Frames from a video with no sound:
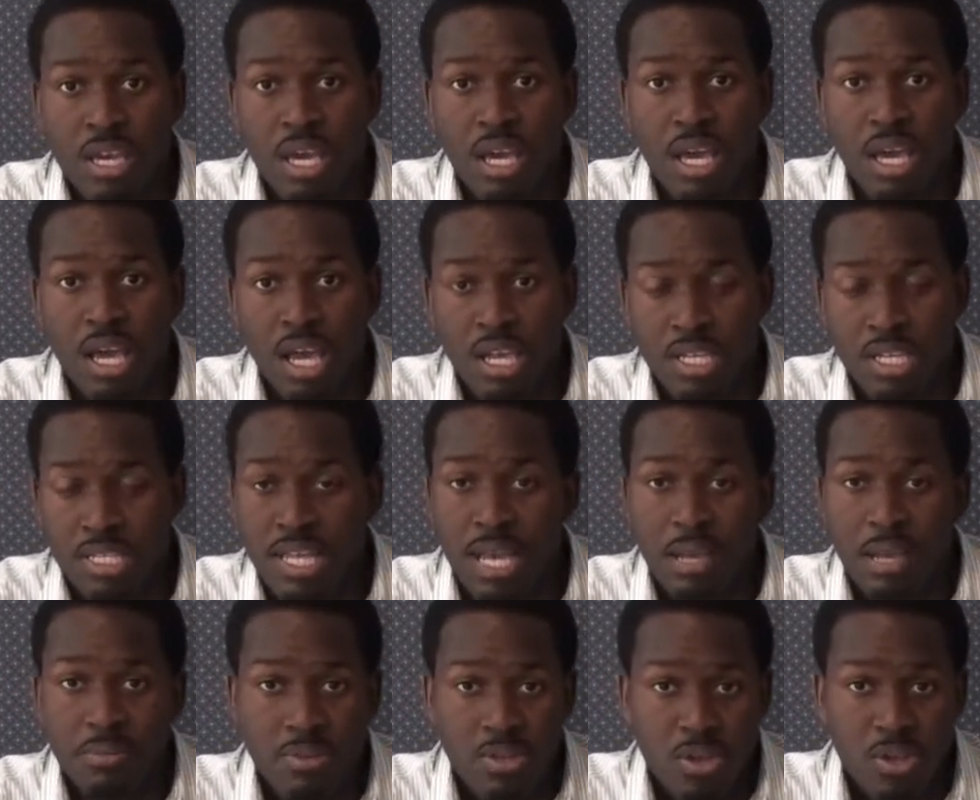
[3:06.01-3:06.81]
Uh,
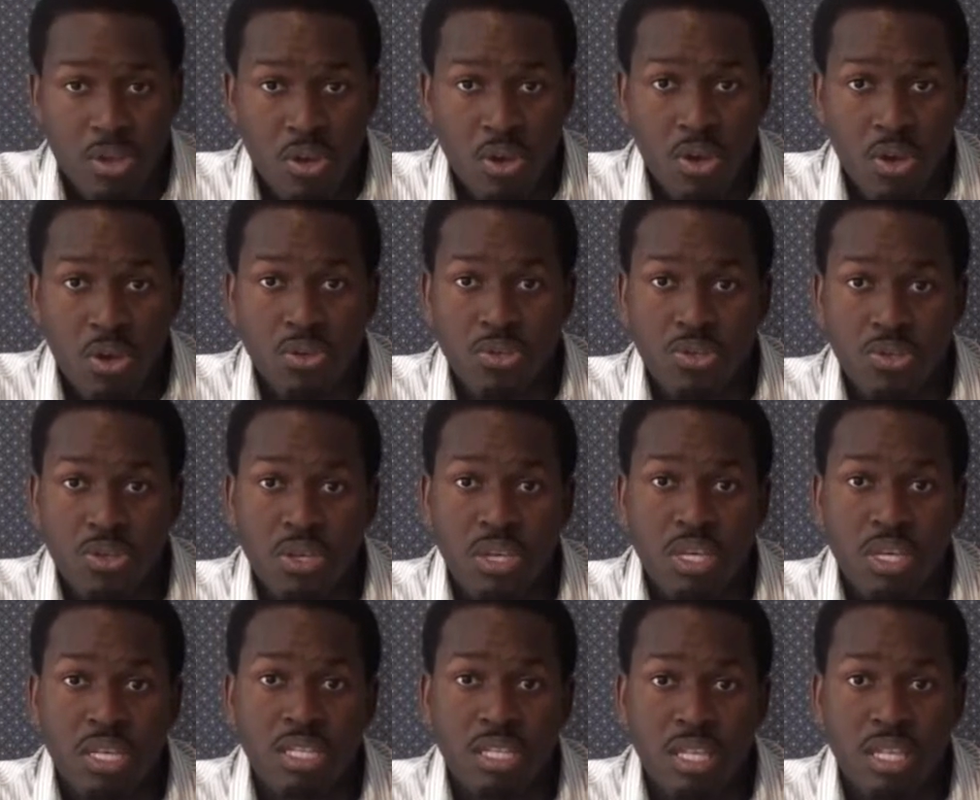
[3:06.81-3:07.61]
Samsung also
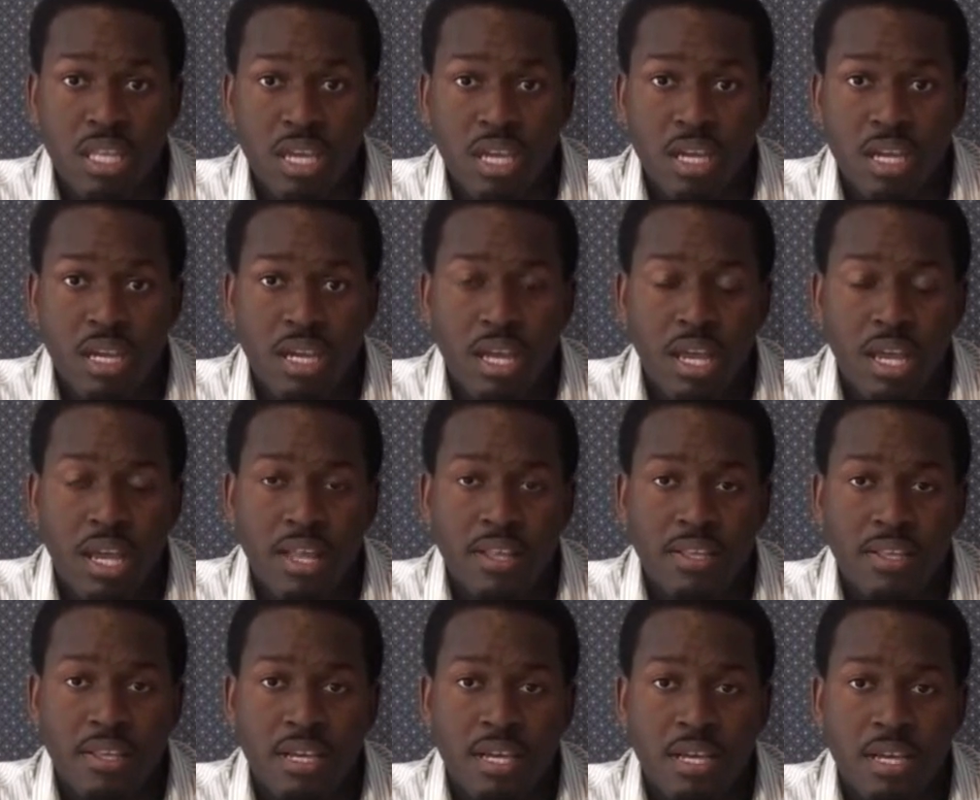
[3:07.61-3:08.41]
is there,
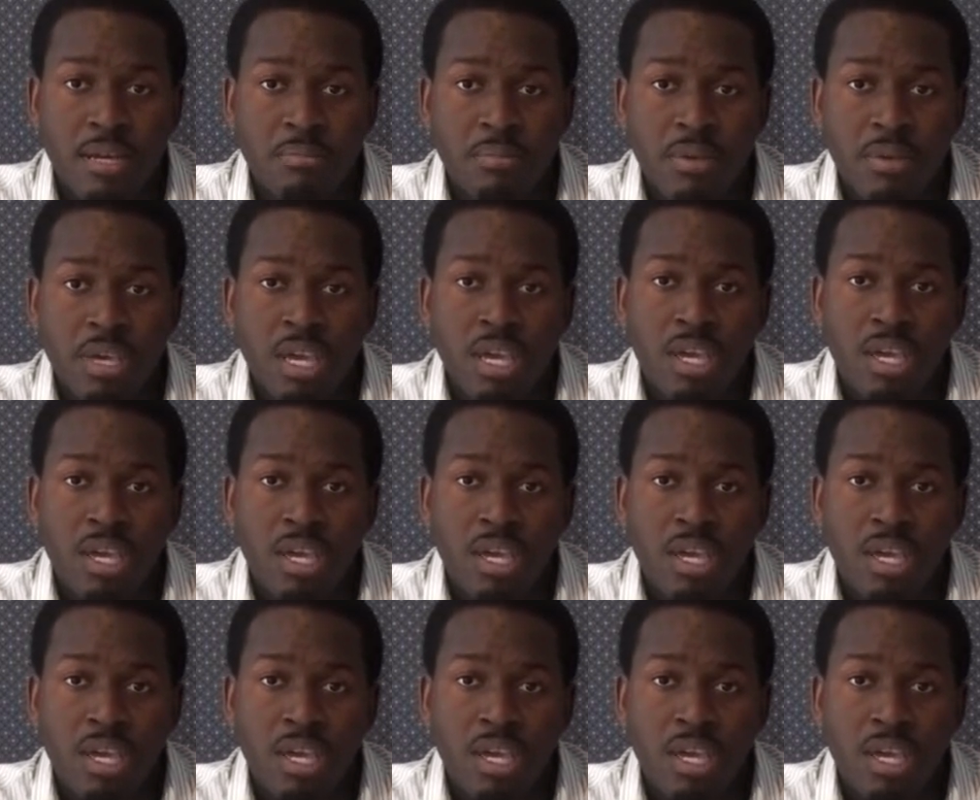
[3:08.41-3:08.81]
and um,